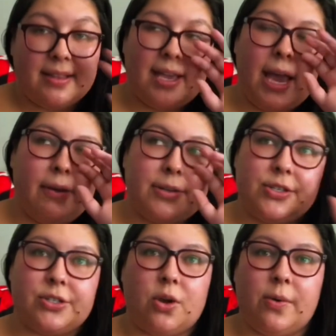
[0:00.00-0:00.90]
The
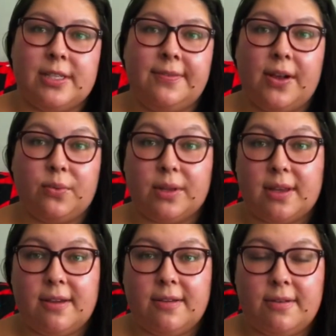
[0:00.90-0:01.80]
characters always felt
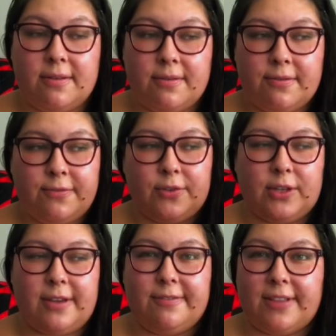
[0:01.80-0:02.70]
really
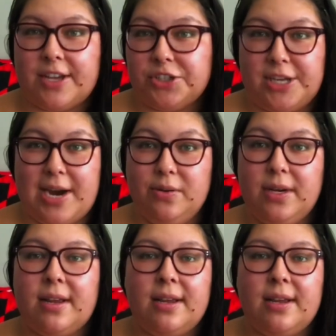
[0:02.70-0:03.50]
fully fleshed out,